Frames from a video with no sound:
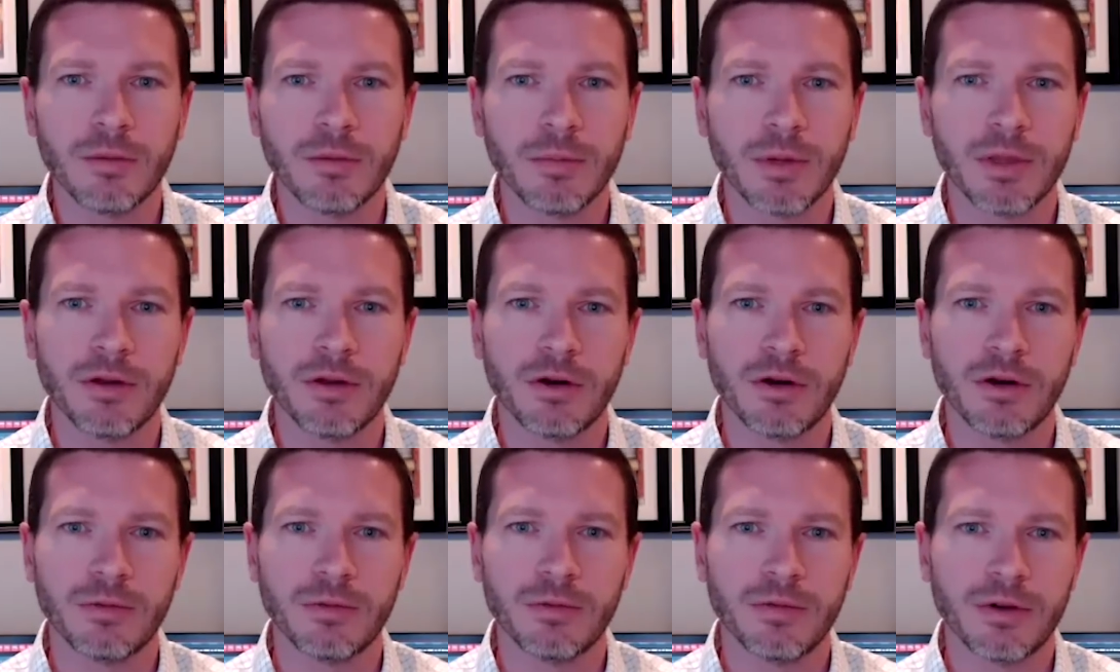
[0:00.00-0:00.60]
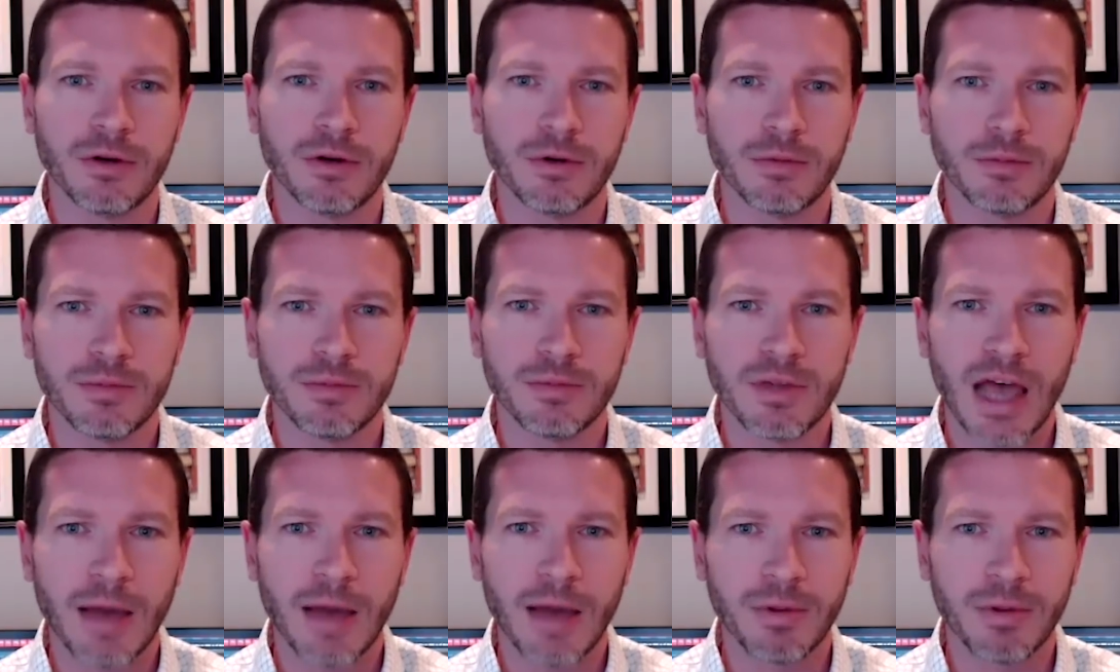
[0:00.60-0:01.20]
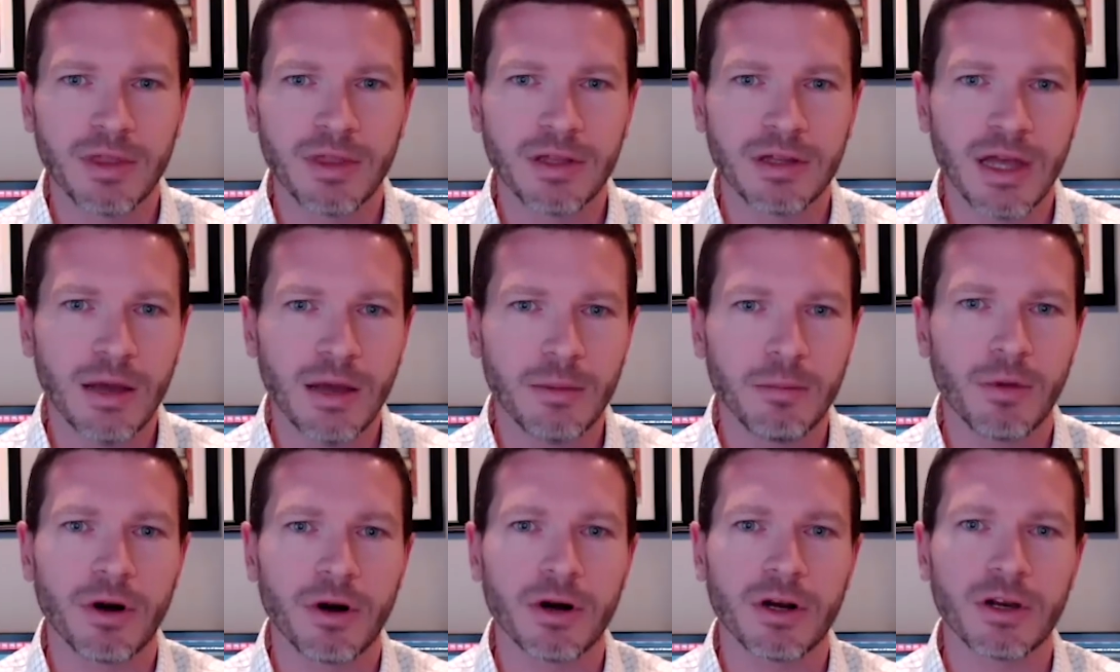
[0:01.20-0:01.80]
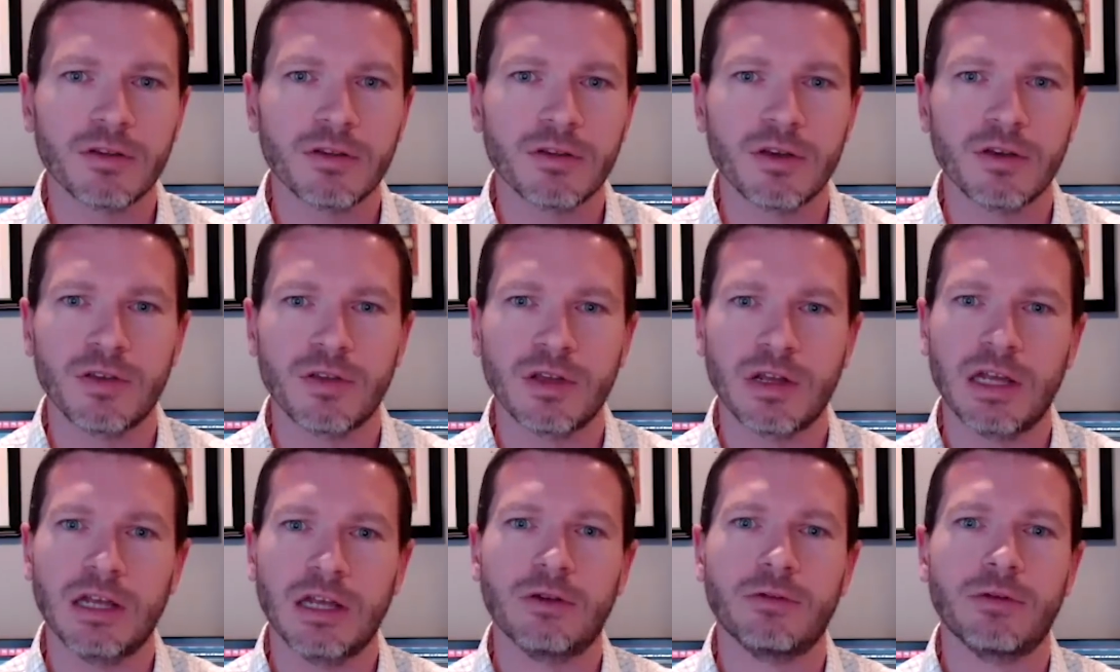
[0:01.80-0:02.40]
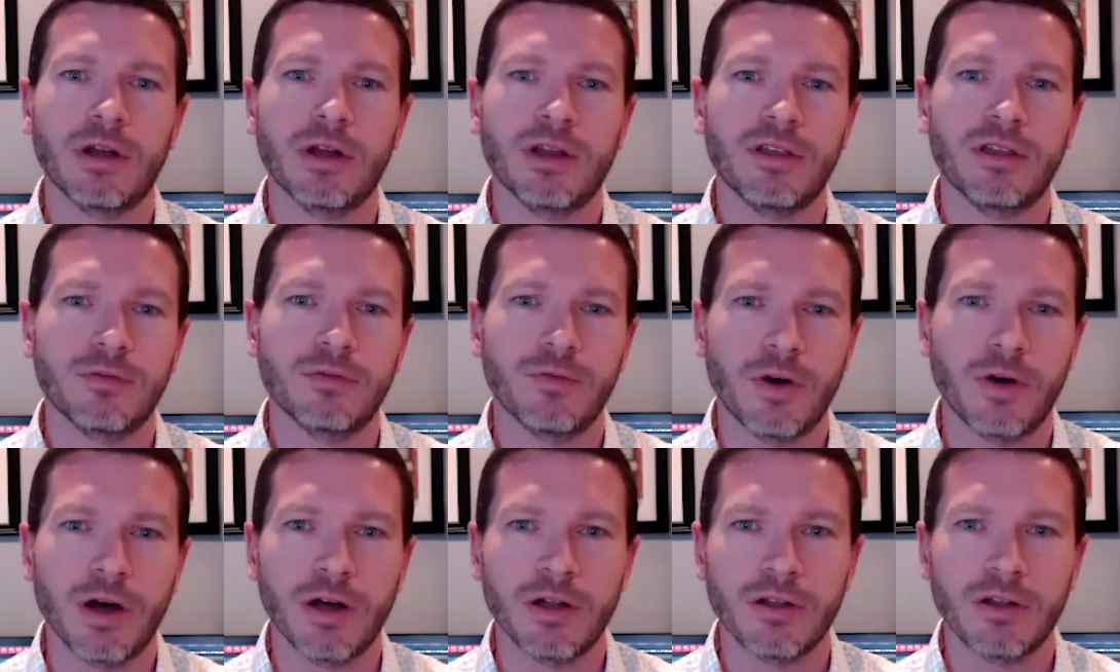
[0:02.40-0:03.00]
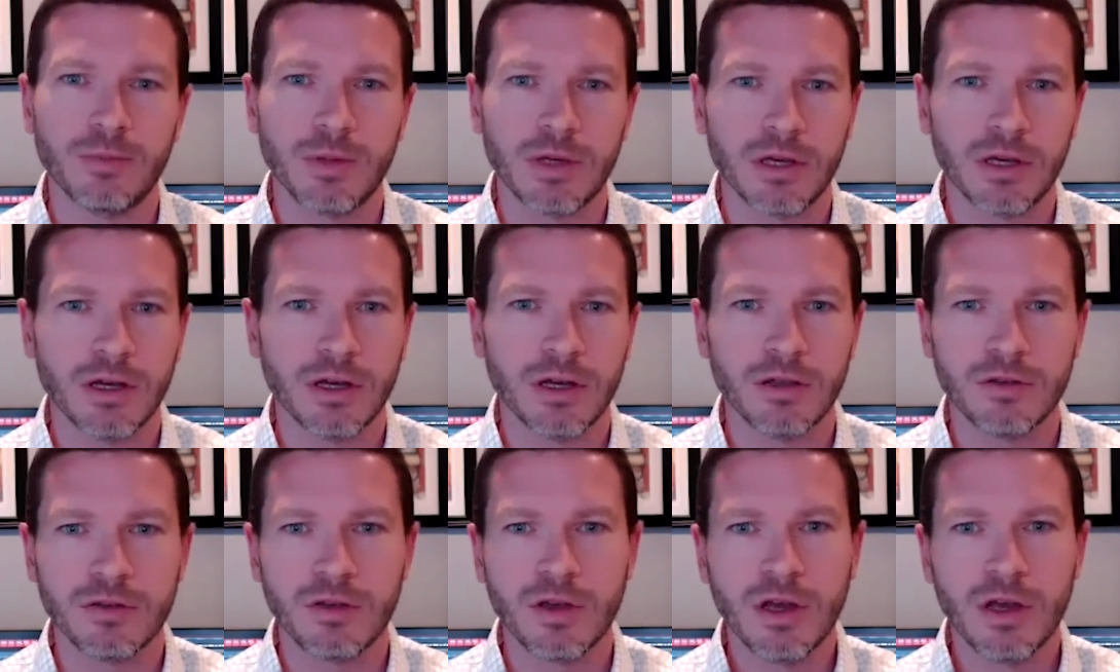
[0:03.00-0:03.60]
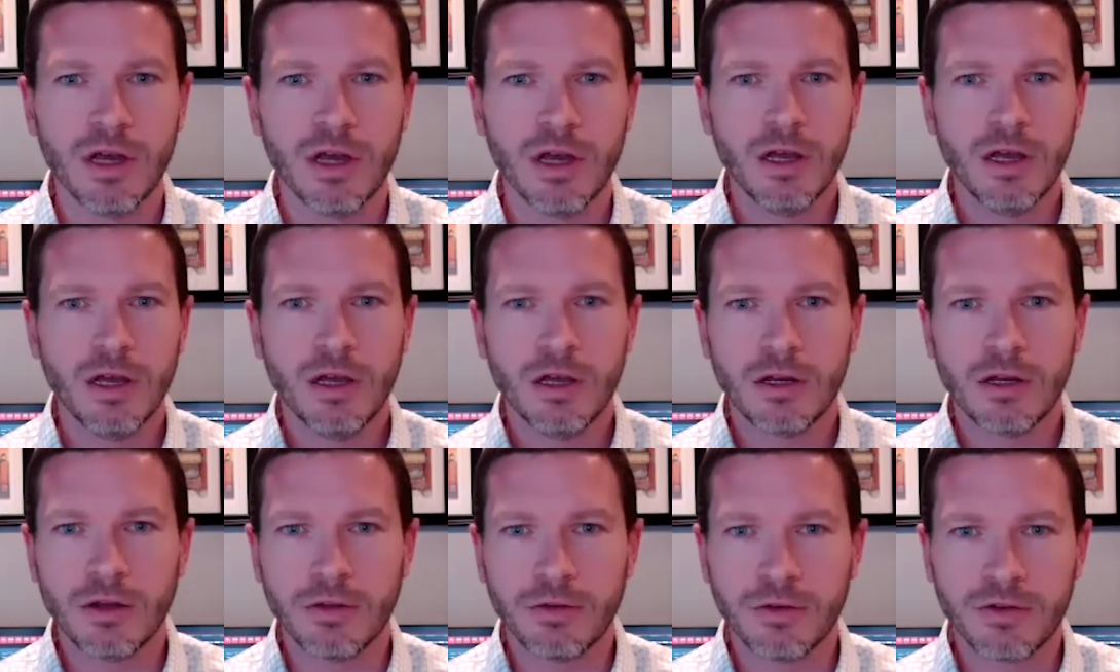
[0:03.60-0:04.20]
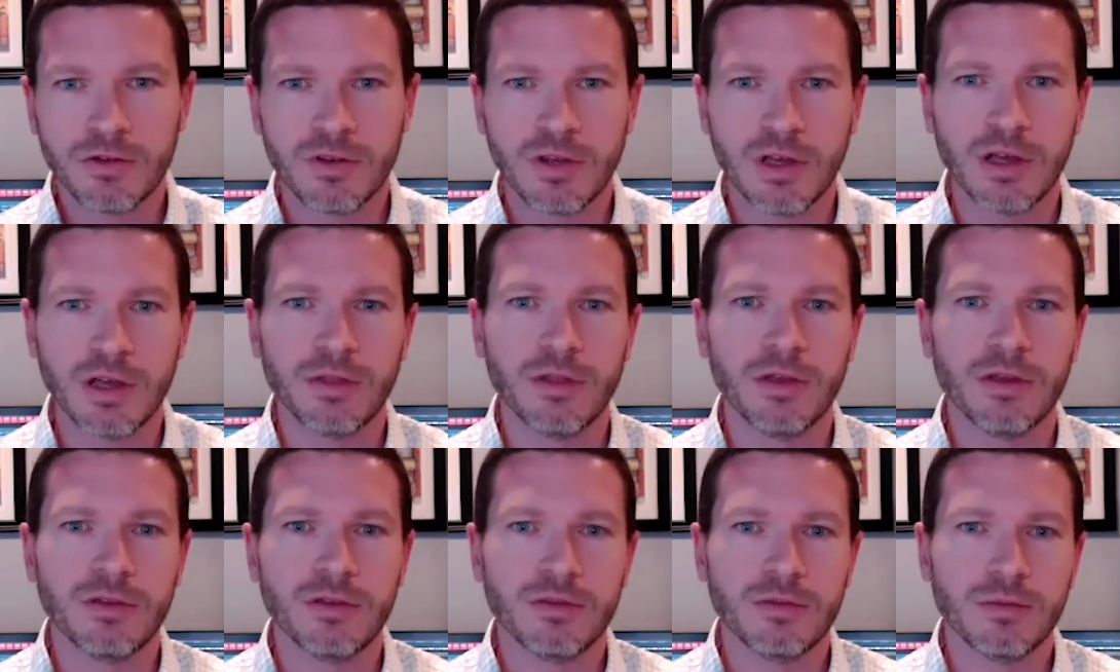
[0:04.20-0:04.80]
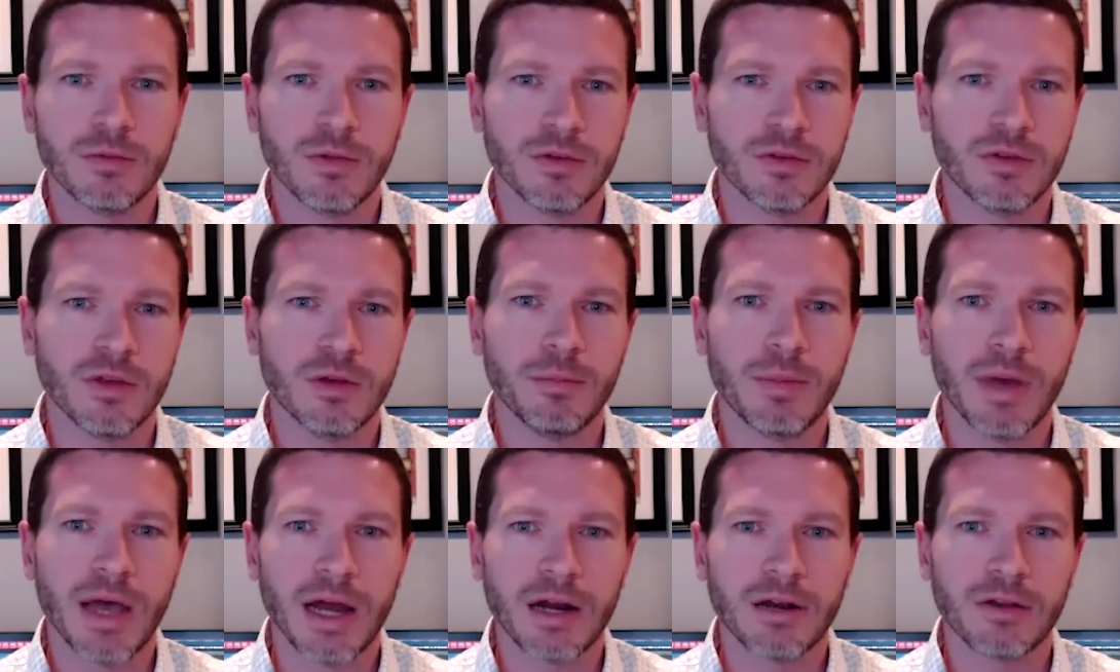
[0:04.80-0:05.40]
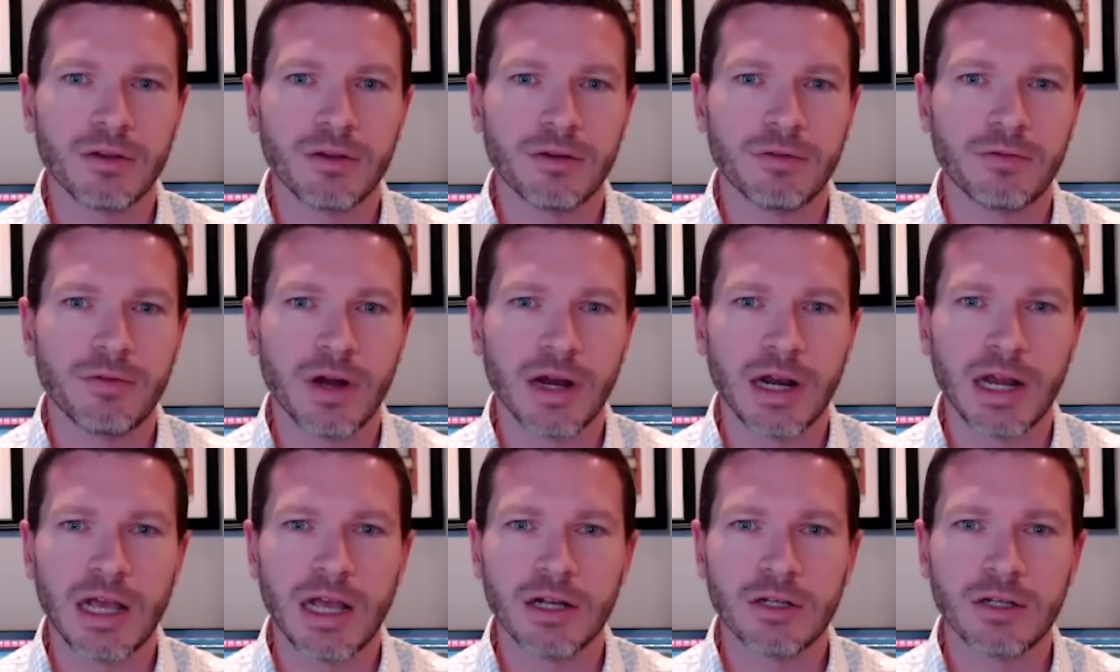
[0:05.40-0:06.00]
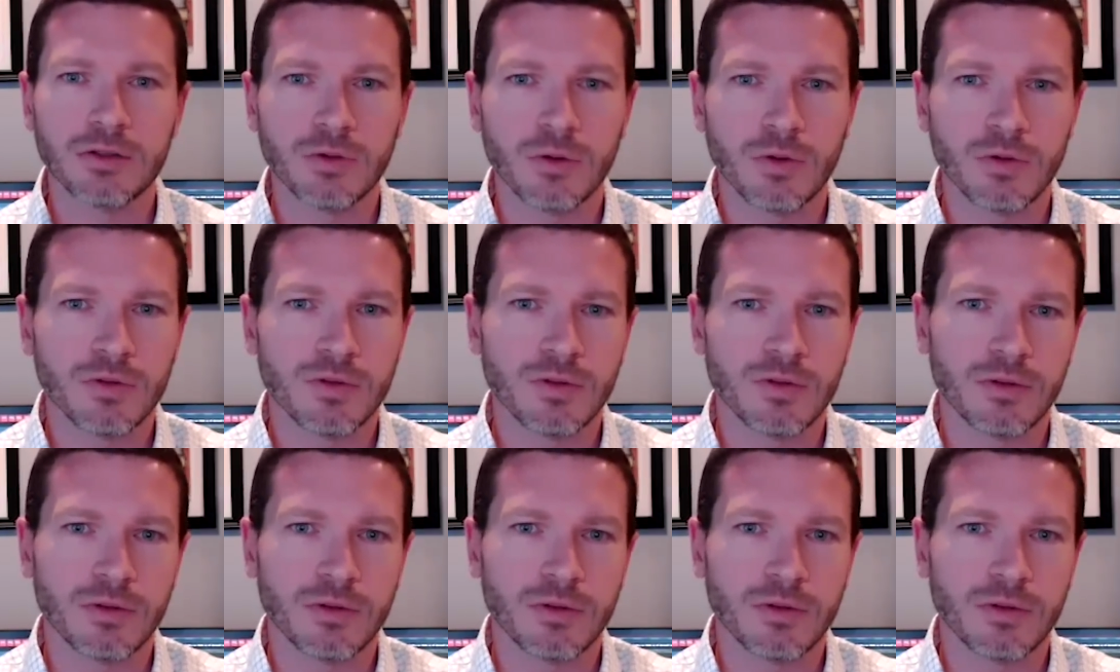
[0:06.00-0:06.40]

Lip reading: I mean, they're tapping the debt markets because they need to raise funds, because they're seeing this impact of their financials.